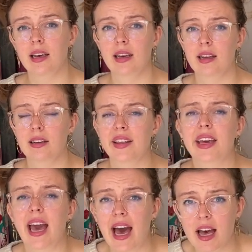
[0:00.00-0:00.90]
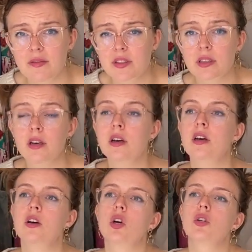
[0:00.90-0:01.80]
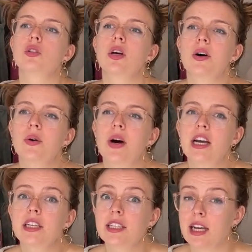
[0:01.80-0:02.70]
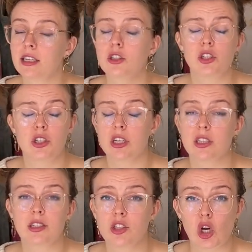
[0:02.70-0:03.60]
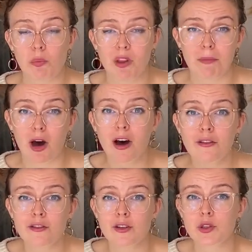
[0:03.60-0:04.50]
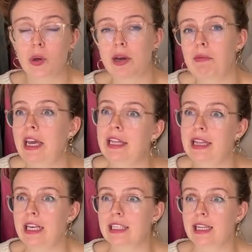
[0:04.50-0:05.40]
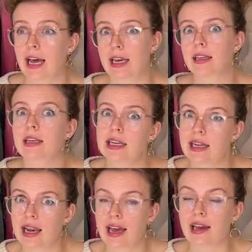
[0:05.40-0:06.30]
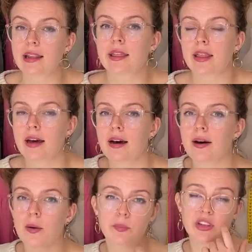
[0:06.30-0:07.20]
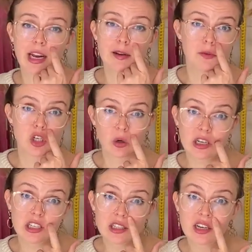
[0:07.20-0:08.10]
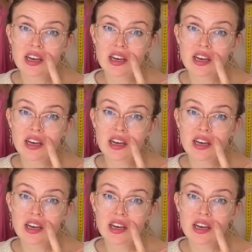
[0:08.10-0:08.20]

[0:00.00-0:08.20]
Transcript: in the calves. So I decided to just chop them off. So I made these like knee length denim shorts,